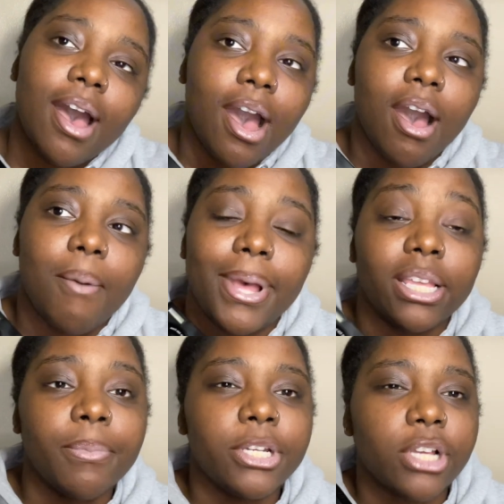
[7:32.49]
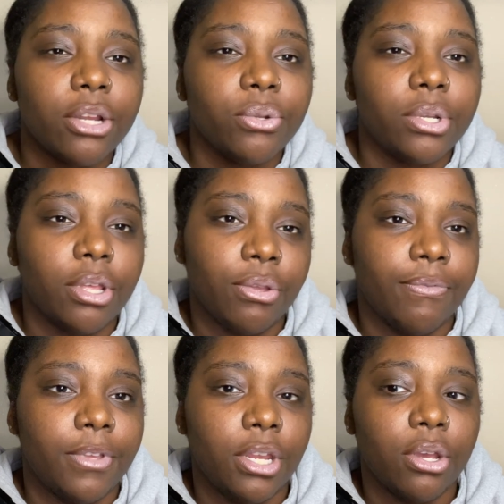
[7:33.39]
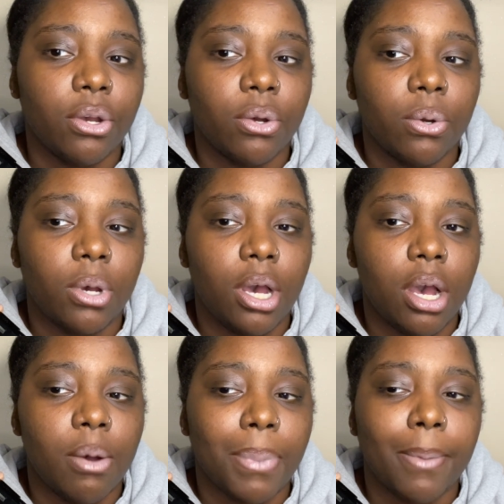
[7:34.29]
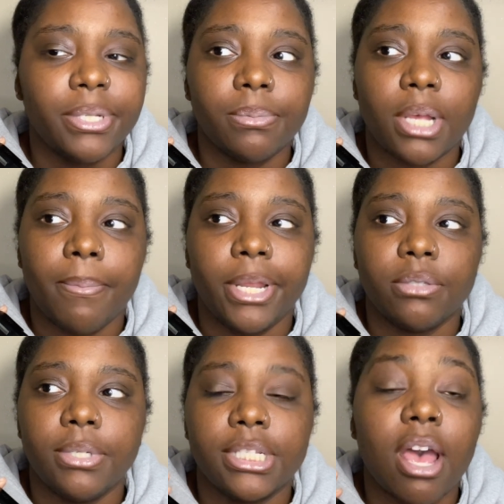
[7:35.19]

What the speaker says: I think I'm gonna try to do another video probably sometime next week.